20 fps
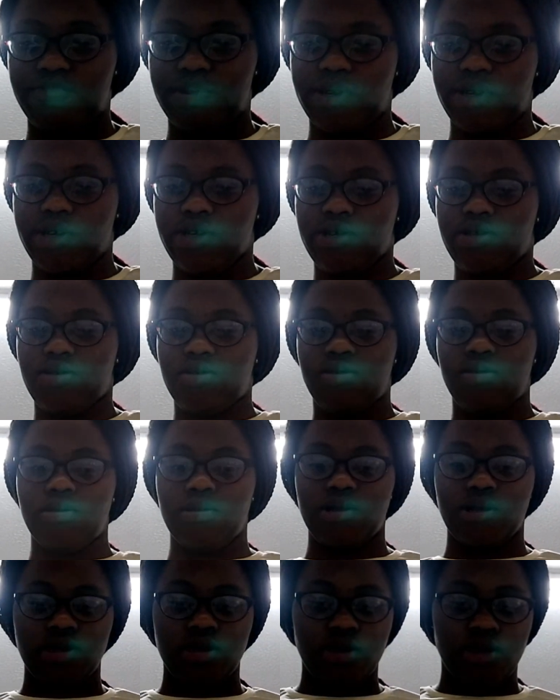
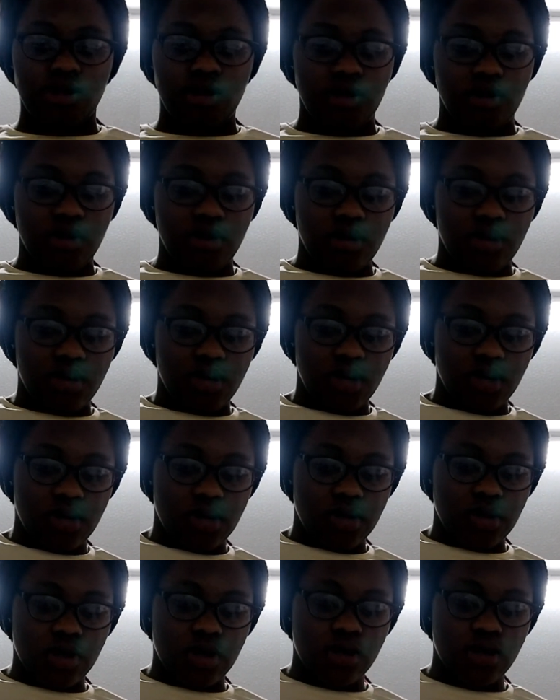pictures
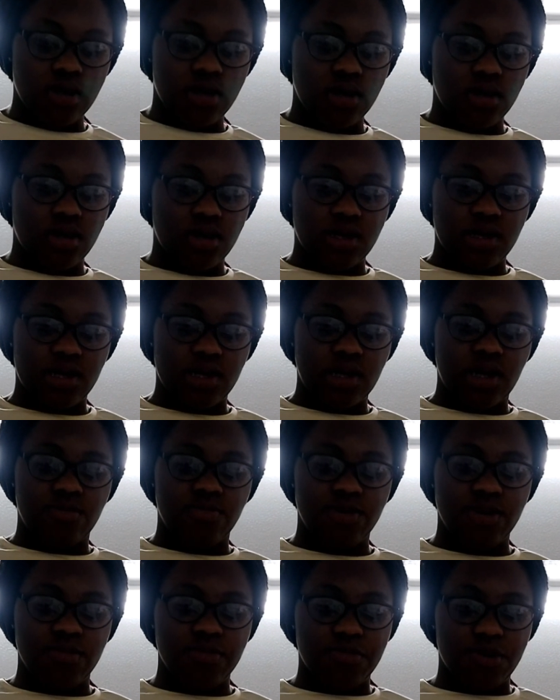because they're a
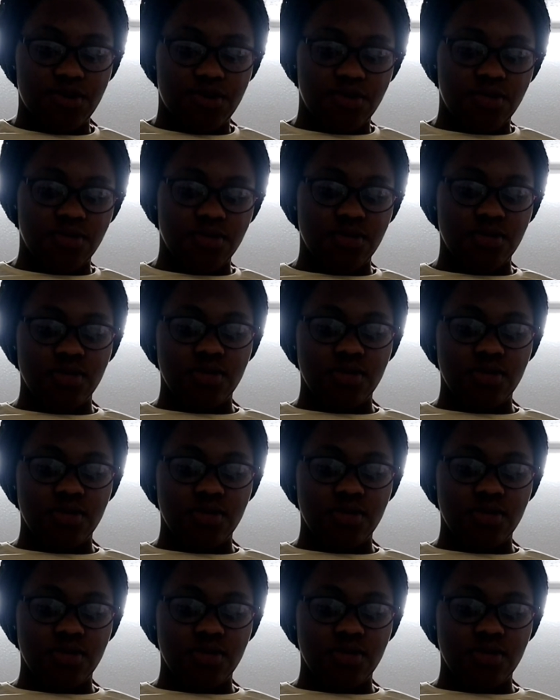bit more